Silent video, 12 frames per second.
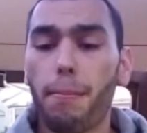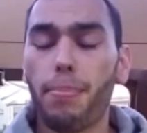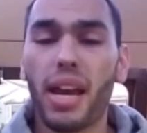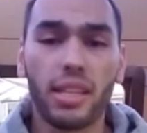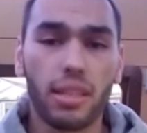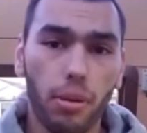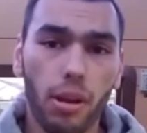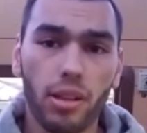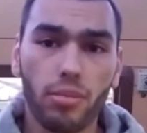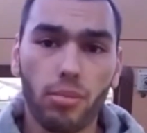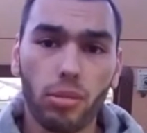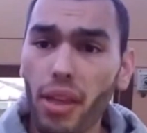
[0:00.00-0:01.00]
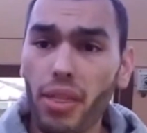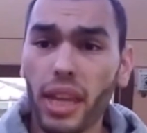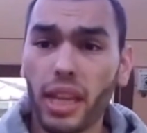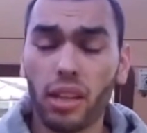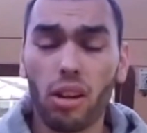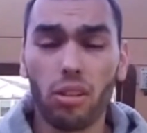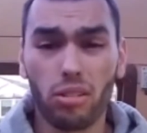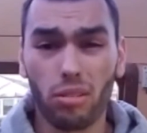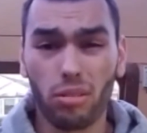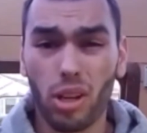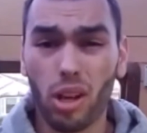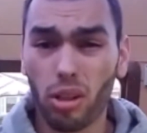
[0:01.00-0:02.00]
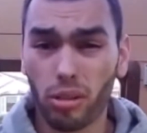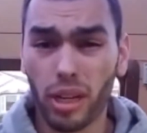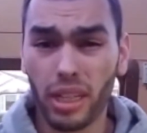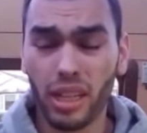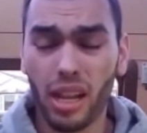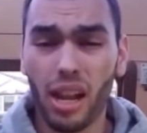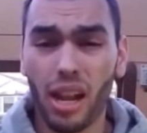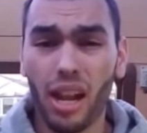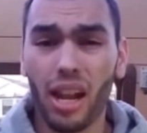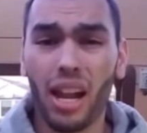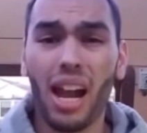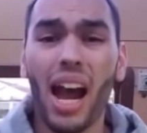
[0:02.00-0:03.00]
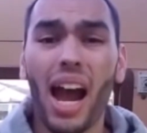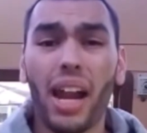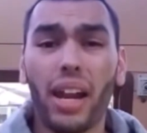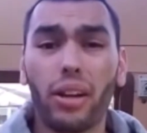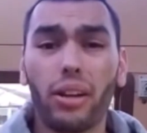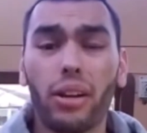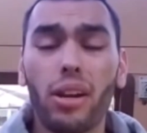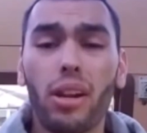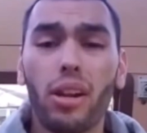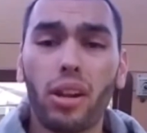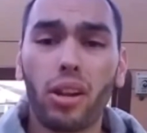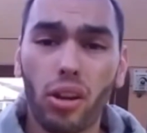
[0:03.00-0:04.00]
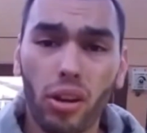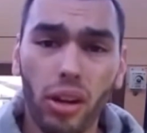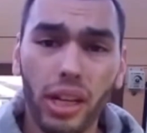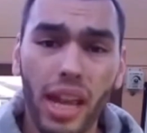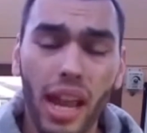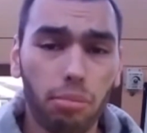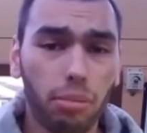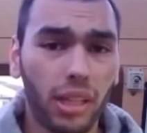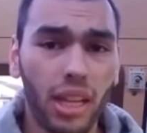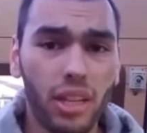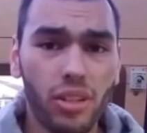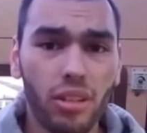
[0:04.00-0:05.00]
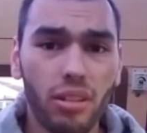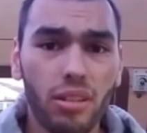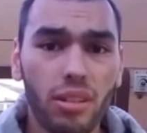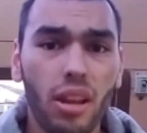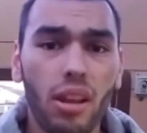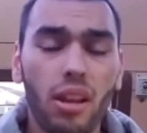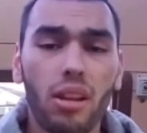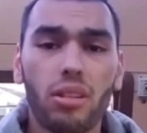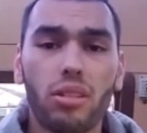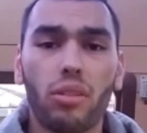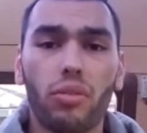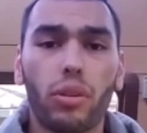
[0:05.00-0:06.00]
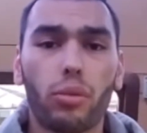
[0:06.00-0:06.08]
that's possible. They can also tolerate higher current applications. So if you're